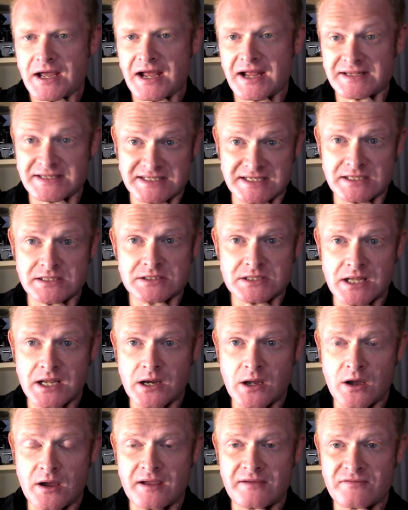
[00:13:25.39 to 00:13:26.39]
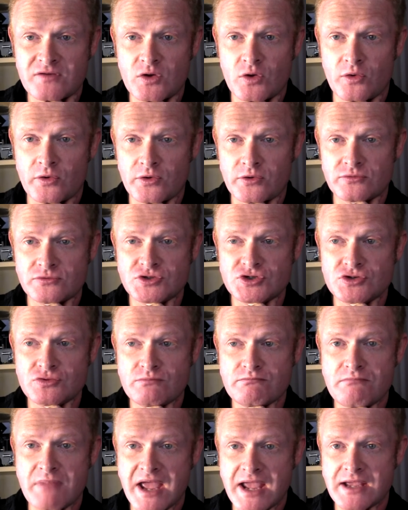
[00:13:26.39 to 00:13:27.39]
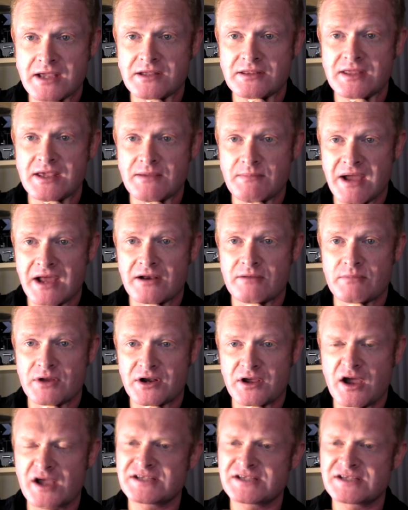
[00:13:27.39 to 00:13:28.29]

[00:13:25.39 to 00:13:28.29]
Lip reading: And since then, I have gone on to make the amount of money.